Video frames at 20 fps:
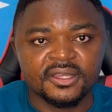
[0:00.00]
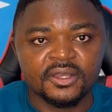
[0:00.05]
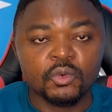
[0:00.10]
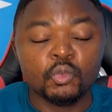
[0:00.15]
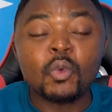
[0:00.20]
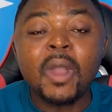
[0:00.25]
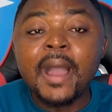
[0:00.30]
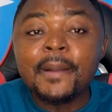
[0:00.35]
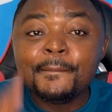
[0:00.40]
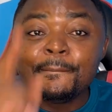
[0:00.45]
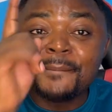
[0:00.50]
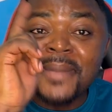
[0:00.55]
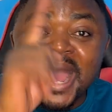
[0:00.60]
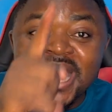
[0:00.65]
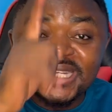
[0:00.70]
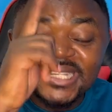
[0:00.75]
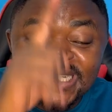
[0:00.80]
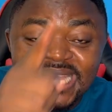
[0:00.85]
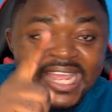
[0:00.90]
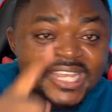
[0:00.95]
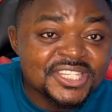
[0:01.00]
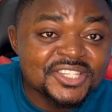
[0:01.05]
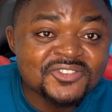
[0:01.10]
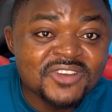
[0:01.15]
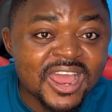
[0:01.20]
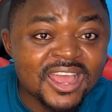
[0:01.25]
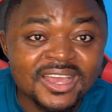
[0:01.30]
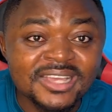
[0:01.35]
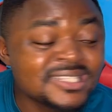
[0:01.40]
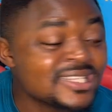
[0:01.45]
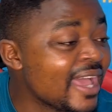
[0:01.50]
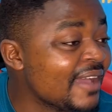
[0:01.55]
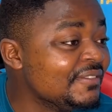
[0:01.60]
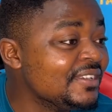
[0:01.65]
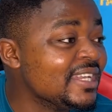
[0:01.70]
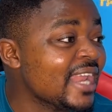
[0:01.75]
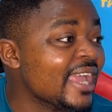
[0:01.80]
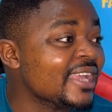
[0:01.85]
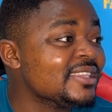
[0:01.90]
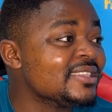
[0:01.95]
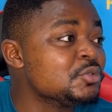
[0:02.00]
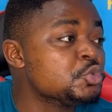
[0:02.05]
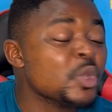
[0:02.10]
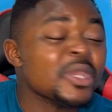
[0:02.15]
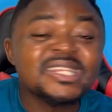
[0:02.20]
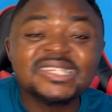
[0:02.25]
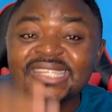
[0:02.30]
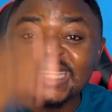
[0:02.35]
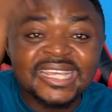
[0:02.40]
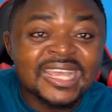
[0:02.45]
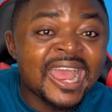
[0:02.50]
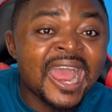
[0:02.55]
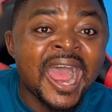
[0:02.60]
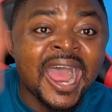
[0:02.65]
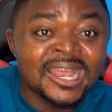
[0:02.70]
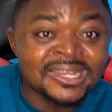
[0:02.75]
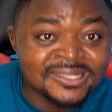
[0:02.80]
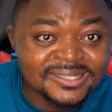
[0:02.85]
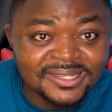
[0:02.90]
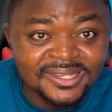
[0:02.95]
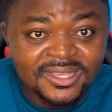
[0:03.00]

One man in Nigeria is having like 20 cars.